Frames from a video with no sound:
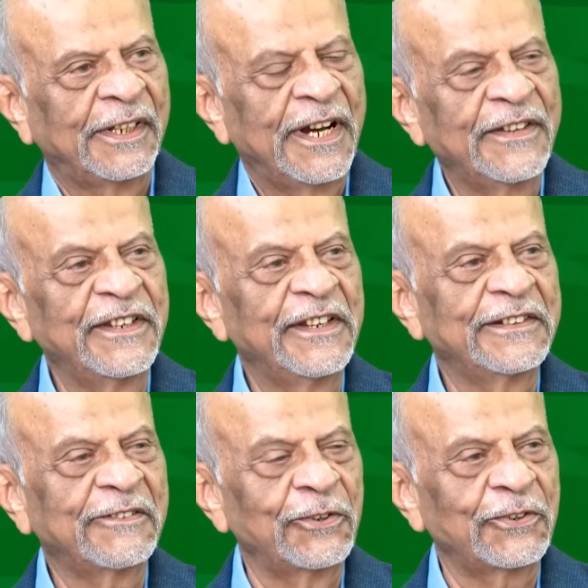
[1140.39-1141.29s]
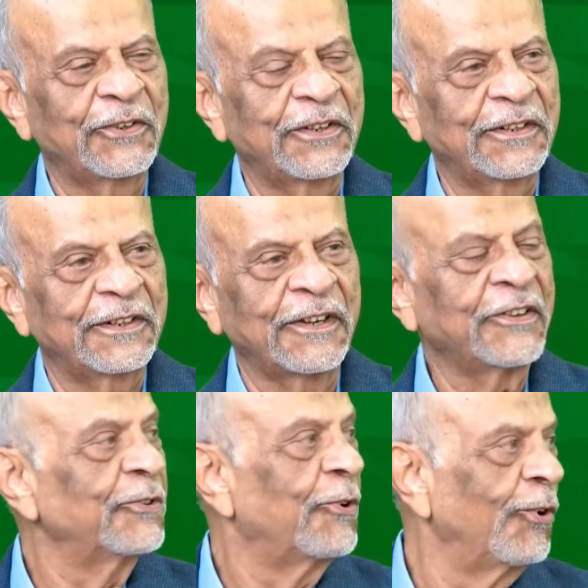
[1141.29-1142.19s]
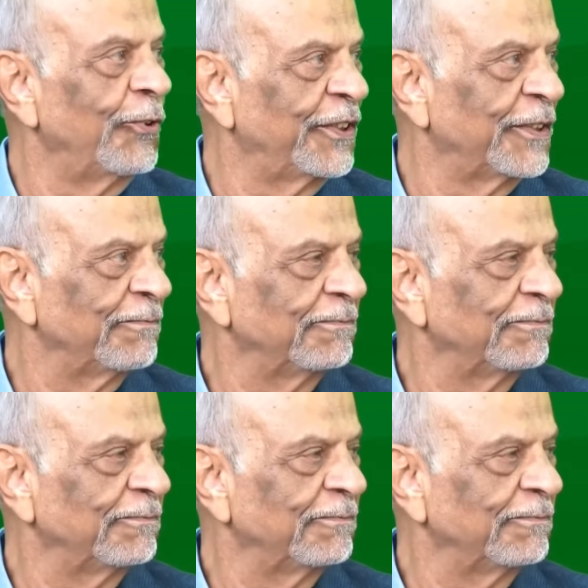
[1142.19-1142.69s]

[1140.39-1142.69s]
I think he had carried gold with him.